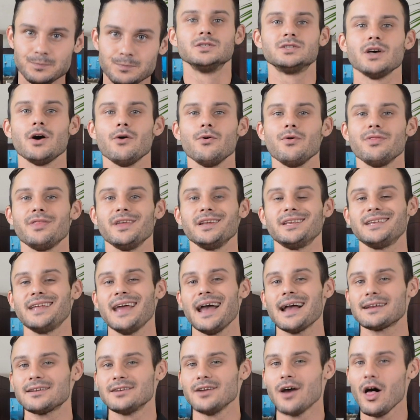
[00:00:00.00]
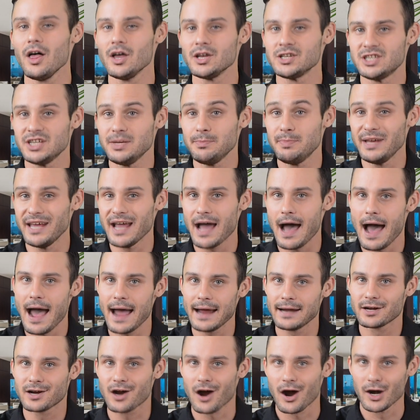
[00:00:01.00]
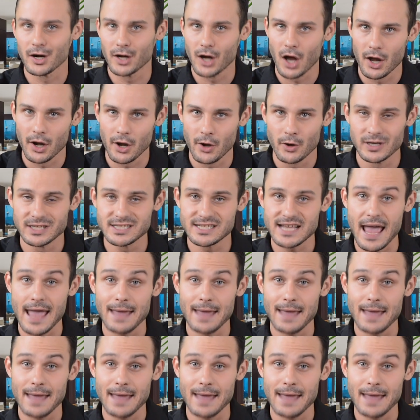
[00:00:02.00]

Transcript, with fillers: So, the technology behind Cardano is